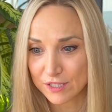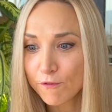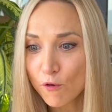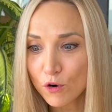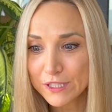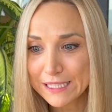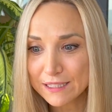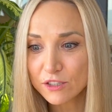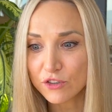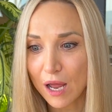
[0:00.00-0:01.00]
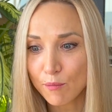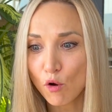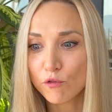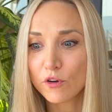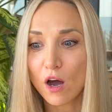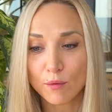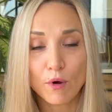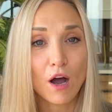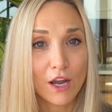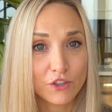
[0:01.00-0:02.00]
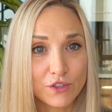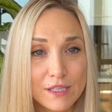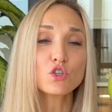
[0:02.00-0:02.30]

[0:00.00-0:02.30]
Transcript: 14 gram of carbohydrates.